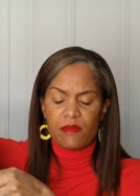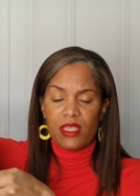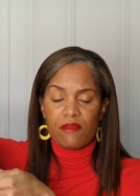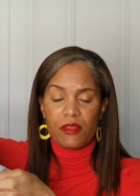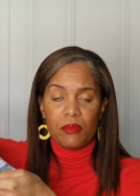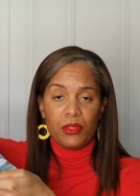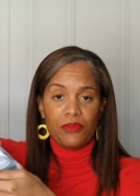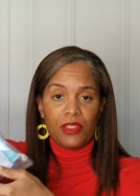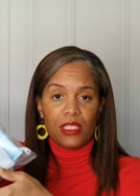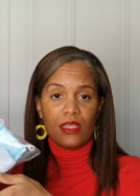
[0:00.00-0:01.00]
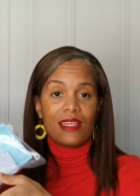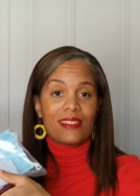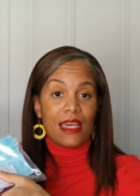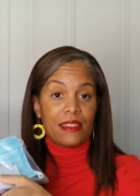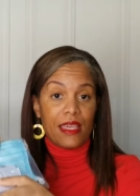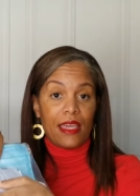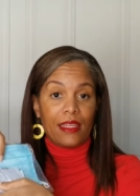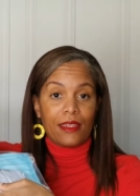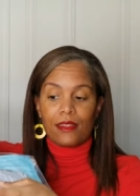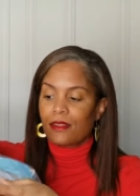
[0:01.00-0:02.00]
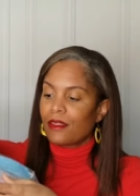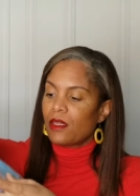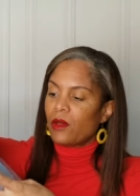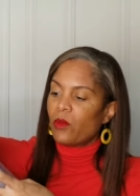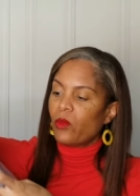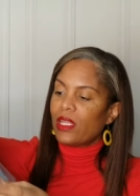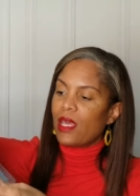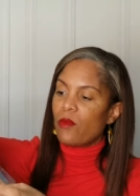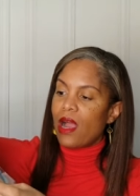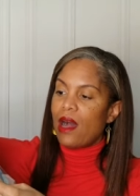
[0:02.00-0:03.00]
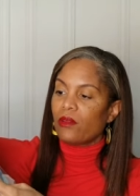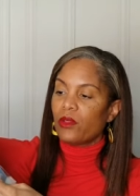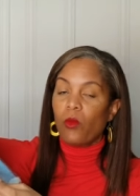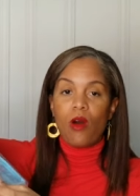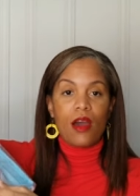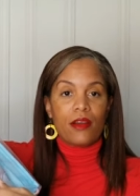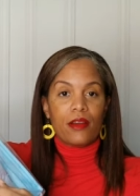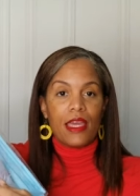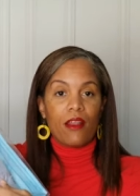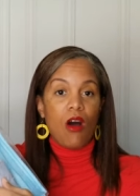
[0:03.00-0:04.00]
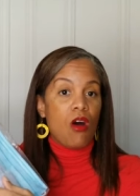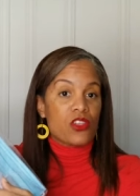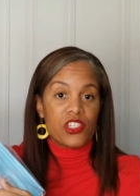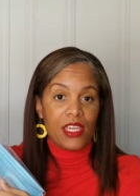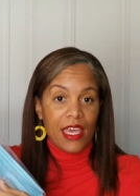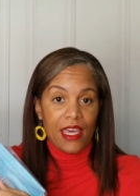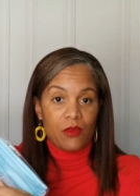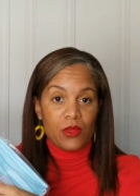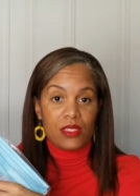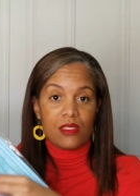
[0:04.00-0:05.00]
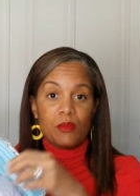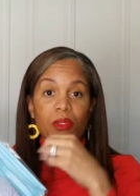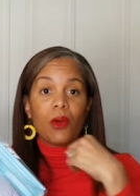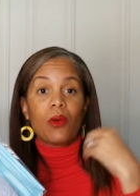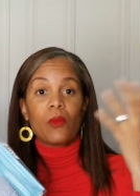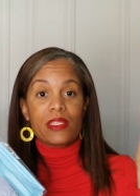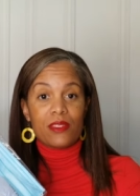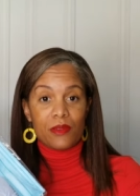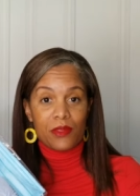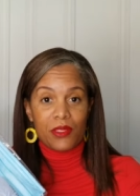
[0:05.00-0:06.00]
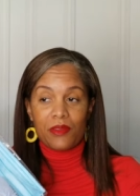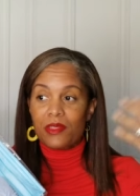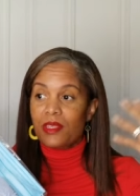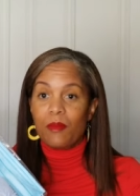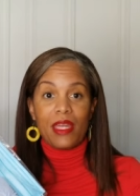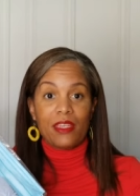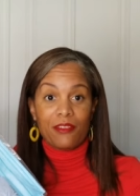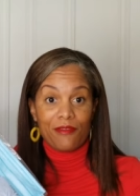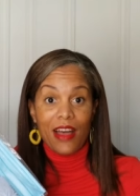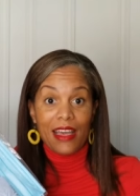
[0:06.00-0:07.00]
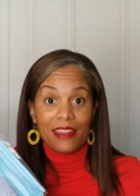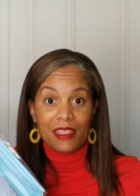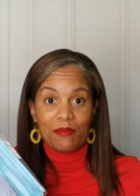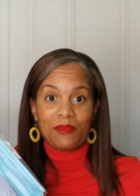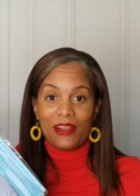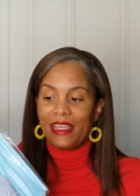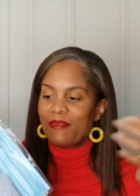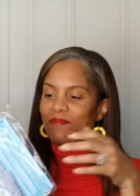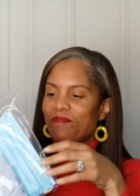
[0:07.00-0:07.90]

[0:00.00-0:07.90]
me of the movie Titanic, when they were out in the water and all she had was to blow a whistle so that somebody could find them, right?